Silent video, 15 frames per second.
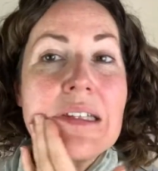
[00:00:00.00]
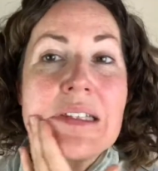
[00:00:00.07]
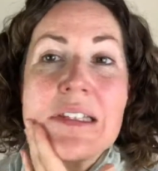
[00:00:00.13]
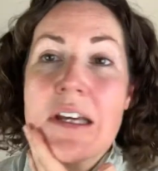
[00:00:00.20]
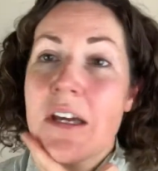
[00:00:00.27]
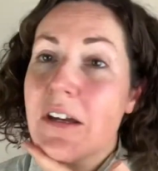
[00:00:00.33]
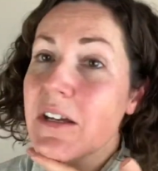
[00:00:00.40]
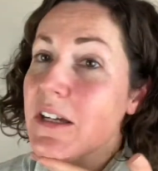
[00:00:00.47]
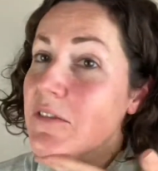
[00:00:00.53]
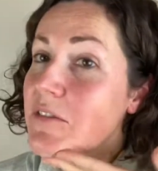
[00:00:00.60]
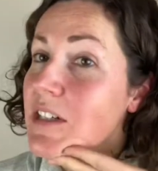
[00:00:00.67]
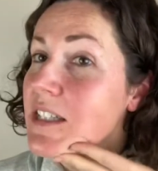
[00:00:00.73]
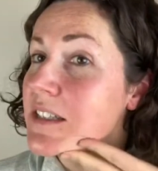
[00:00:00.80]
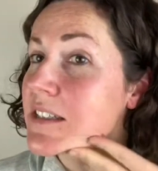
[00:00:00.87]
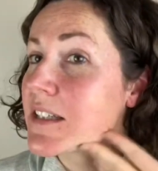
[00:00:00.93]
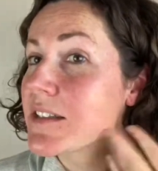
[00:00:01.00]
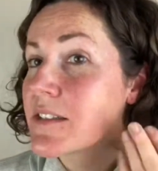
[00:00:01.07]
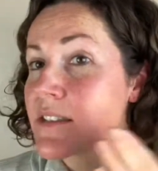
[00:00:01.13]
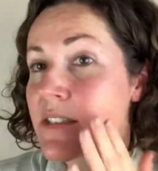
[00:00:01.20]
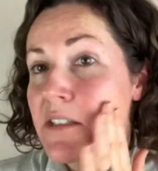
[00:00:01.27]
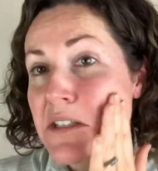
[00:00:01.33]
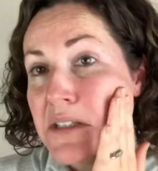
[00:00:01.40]
So it really
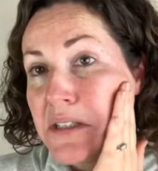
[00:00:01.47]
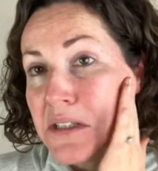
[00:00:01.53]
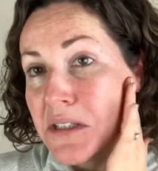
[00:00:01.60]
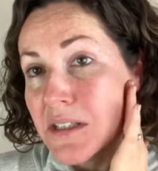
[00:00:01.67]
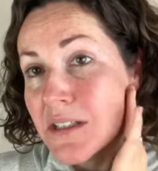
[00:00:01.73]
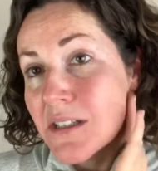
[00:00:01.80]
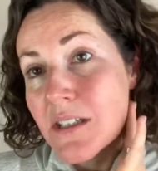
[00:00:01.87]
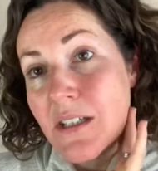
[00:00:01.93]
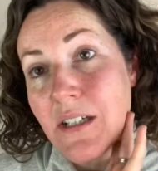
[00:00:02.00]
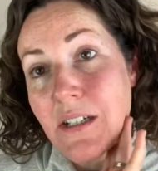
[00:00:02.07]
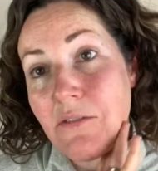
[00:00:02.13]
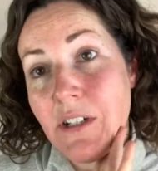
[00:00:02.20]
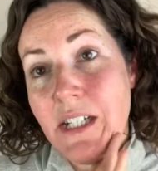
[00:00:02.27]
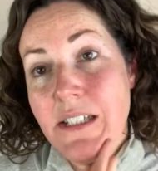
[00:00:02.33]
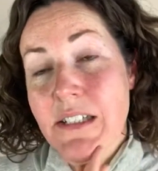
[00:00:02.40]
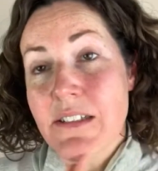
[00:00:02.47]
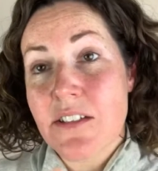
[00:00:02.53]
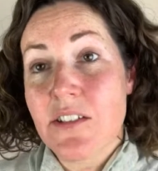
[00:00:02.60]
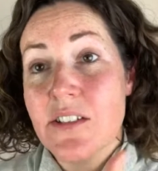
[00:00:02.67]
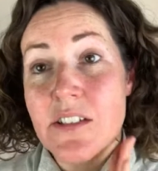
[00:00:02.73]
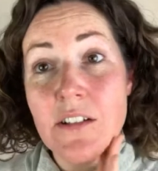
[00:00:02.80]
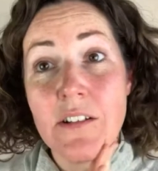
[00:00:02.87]
does
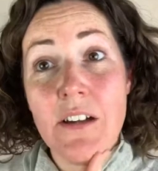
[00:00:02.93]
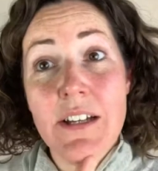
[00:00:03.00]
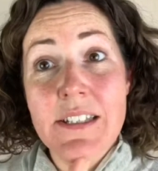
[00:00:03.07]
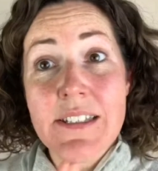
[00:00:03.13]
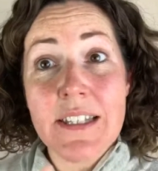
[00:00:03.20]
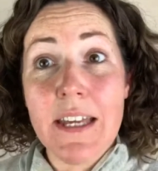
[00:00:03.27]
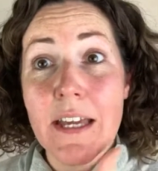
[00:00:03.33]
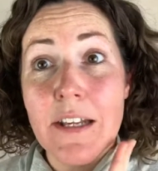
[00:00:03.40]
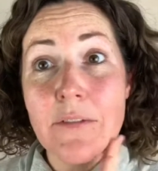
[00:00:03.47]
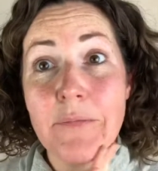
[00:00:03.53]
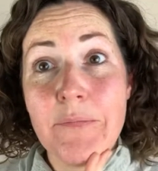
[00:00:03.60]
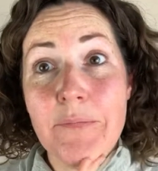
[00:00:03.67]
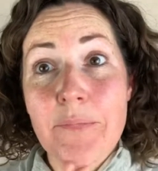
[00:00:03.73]
just look like skin.